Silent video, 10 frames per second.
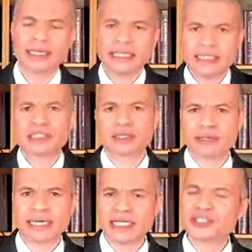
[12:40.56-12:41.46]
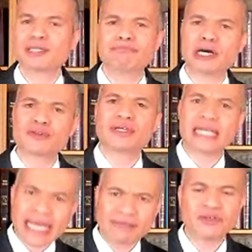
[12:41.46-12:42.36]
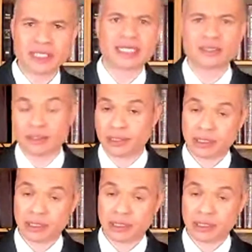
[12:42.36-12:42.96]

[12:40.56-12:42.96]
his creation, both in heaven and earth.